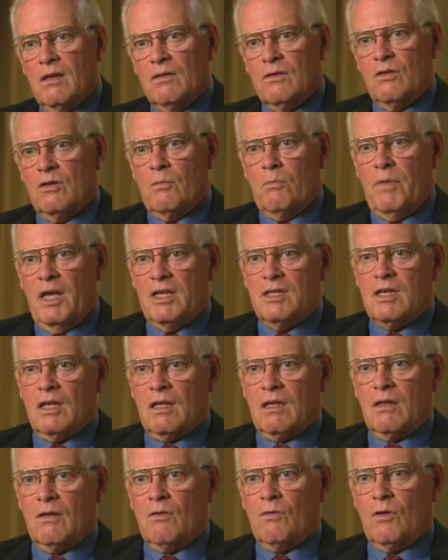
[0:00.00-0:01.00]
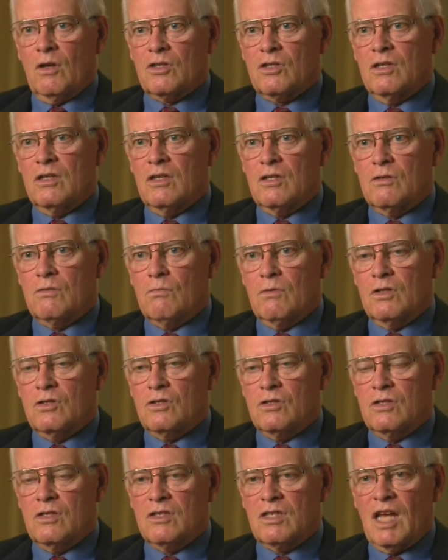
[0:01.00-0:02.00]
to the basic question, is, which
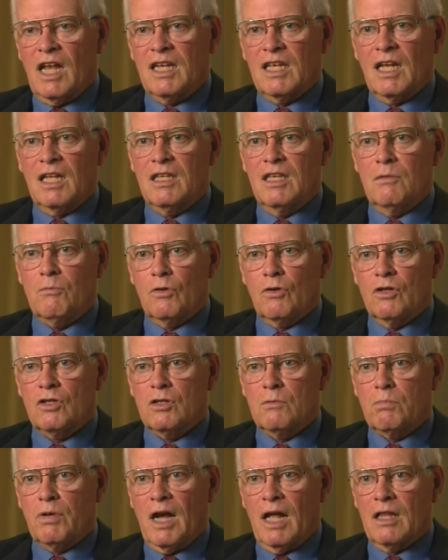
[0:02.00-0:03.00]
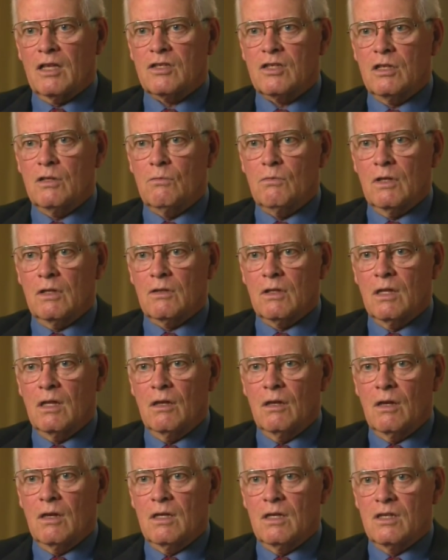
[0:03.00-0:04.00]
is deciding on the immigration policy that will,
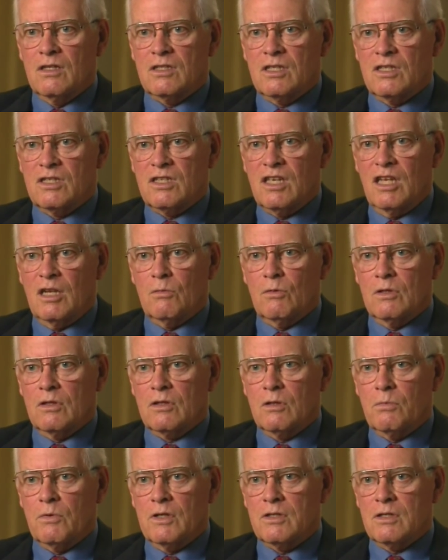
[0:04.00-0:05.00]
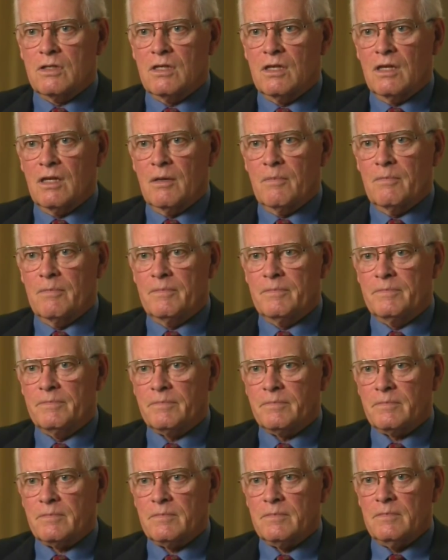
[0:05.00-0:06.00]
is sustainable at the present time.
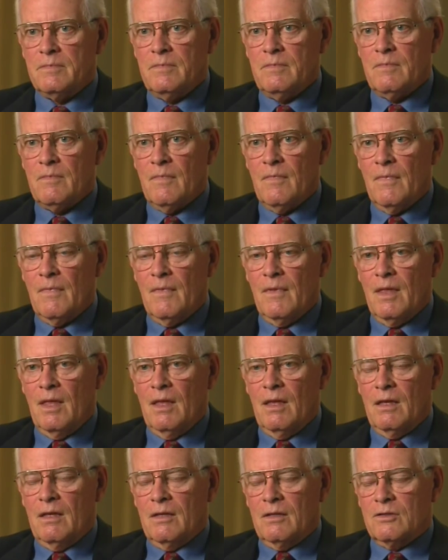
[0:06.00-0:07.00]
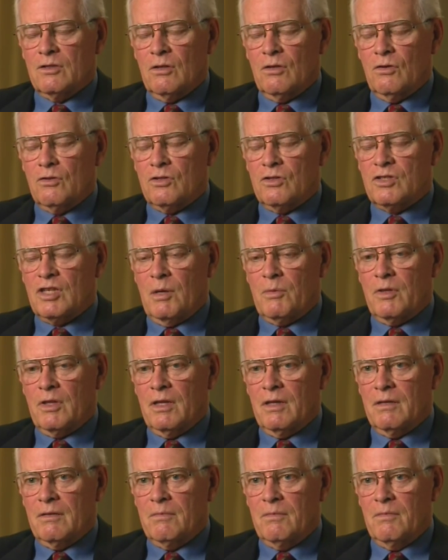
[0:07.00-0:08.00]
So those are some of
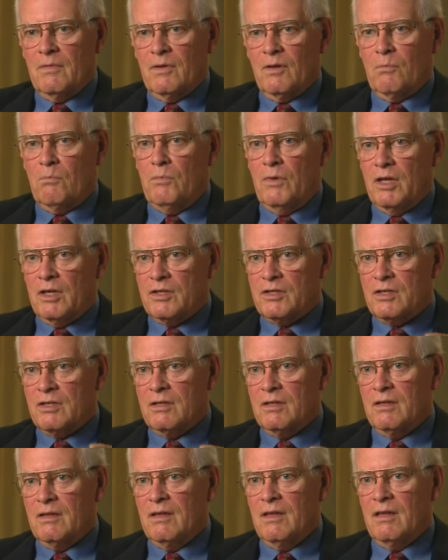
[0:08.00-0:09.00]
the myths,